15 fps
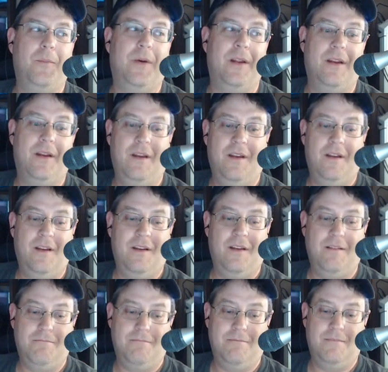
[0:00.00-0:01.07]
but
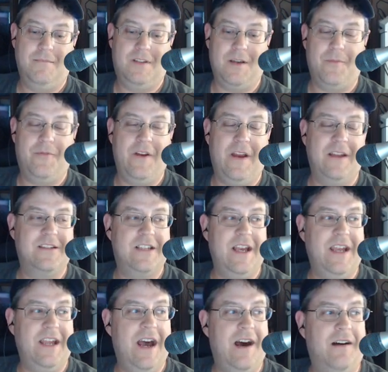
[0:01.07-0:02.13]
some fans
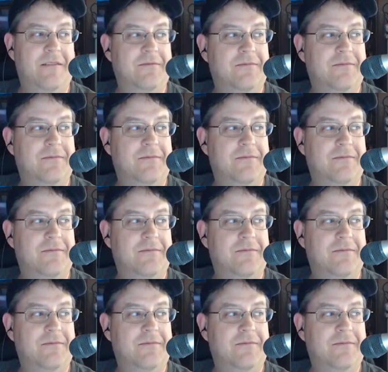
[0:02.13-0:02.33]
say yeah.